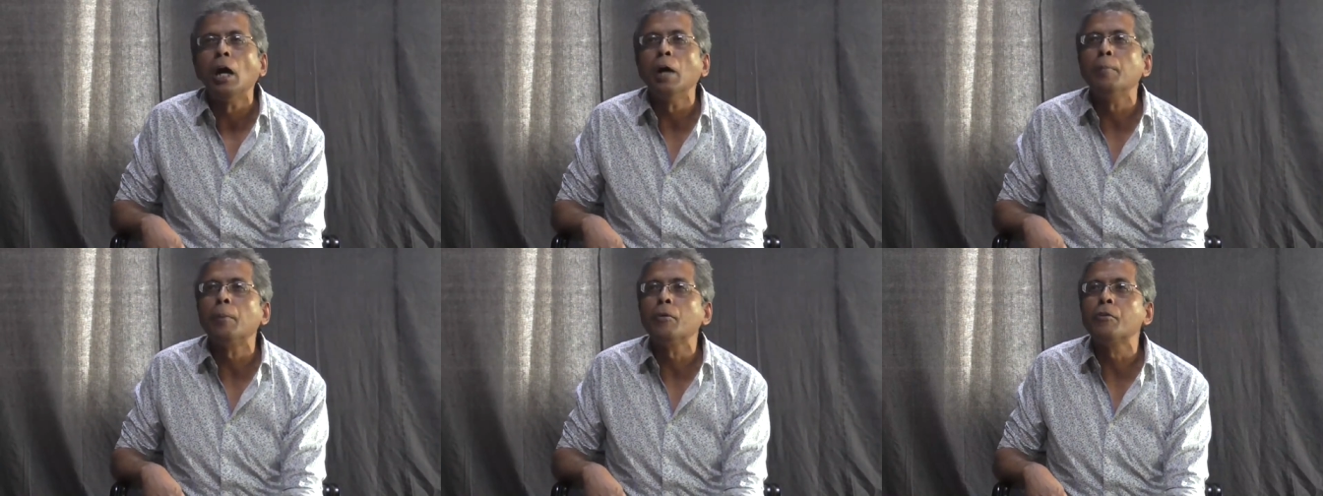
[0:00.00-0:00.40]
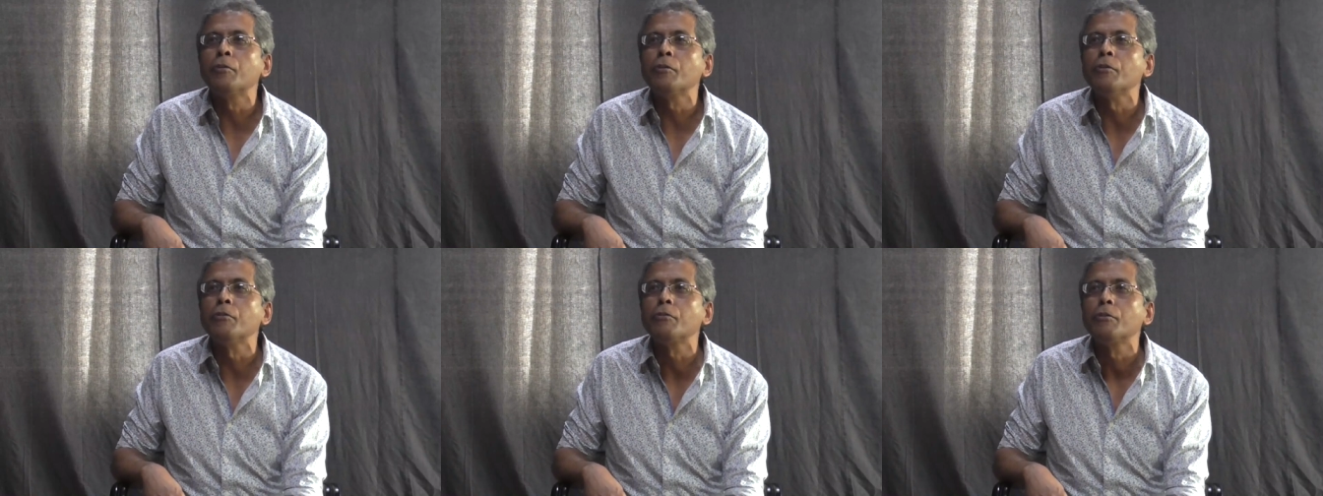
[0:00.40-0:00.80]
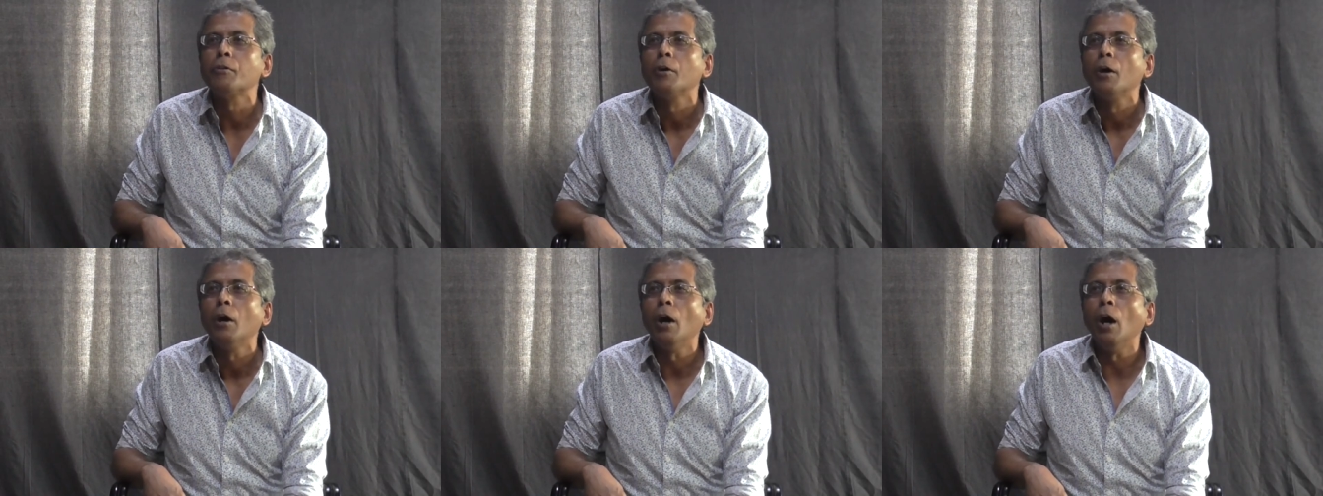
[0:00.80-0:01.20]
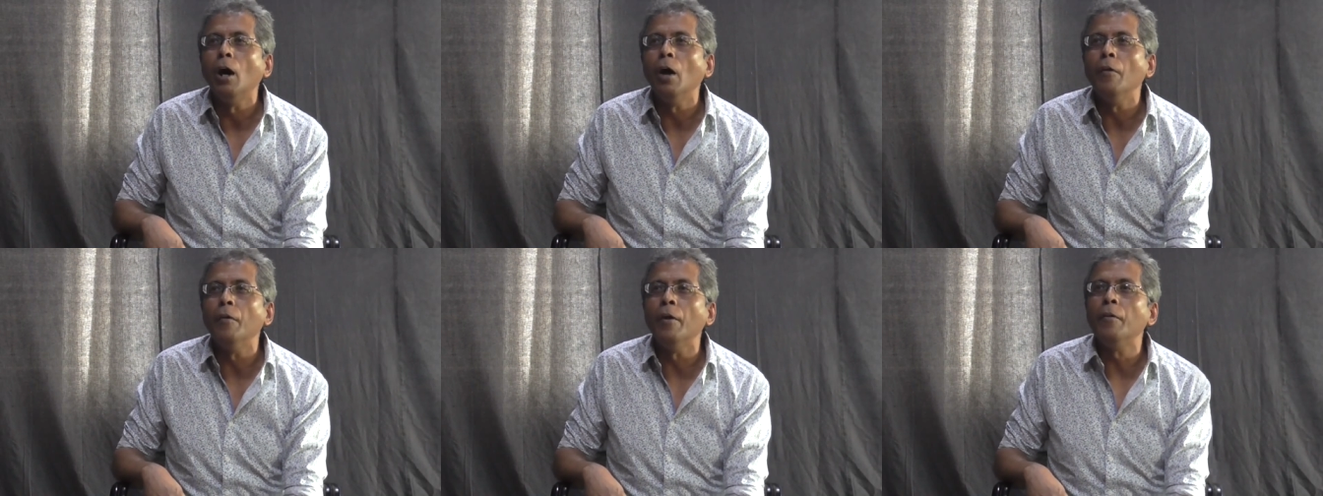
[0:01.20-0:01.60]
hypothesis uh,
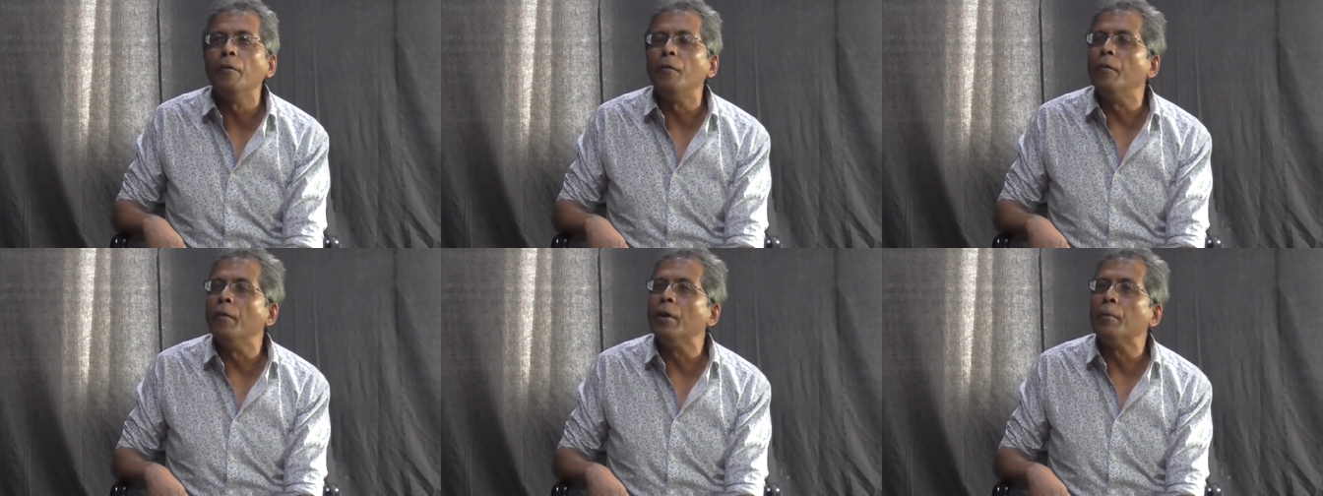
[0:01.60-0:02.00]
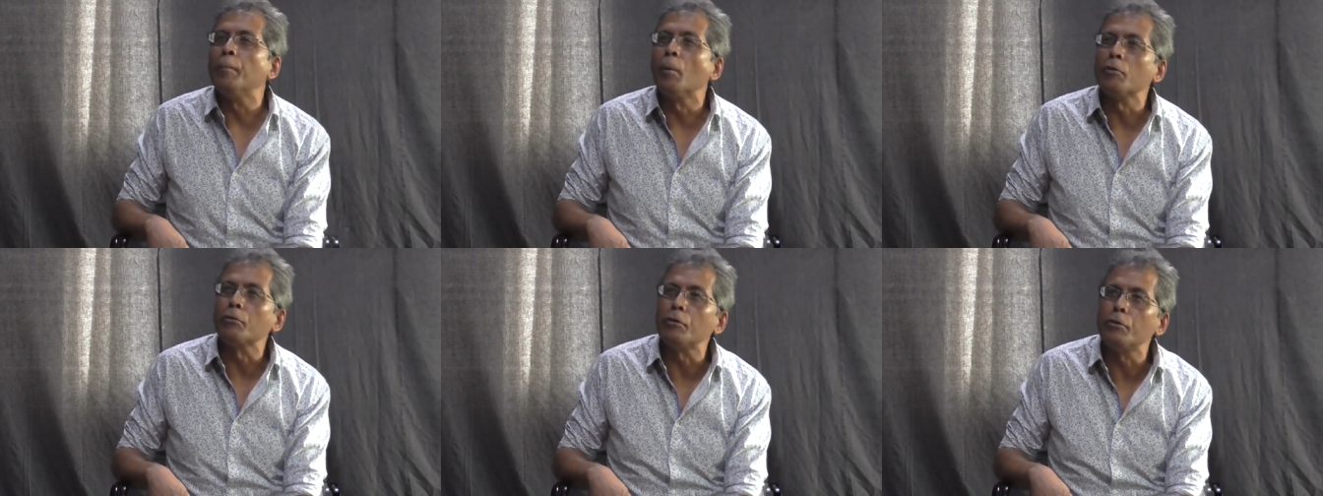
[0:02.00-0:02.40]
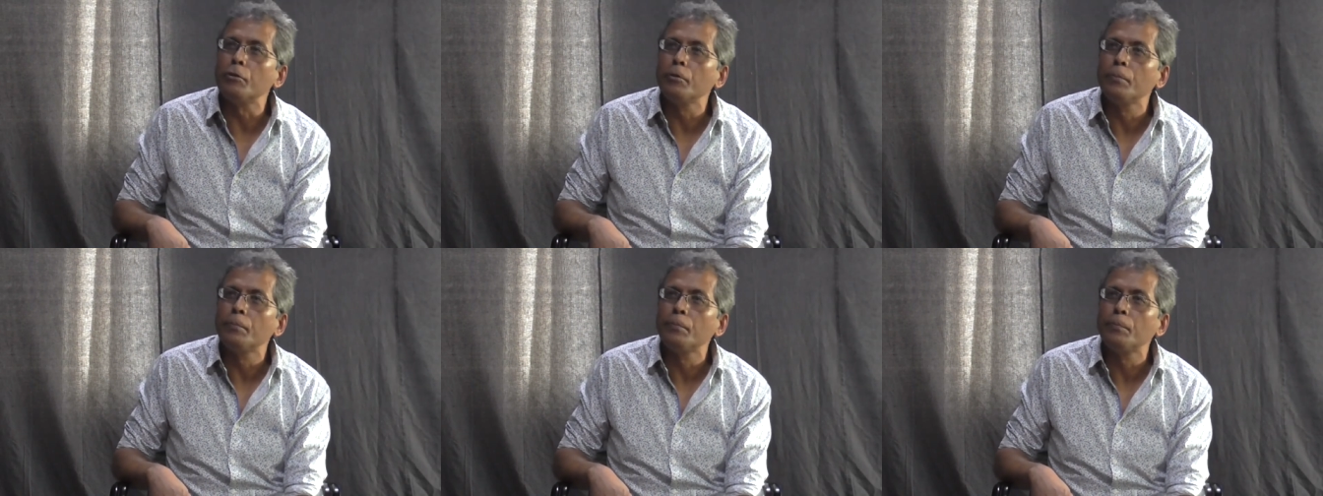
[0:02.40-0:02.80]
that they posit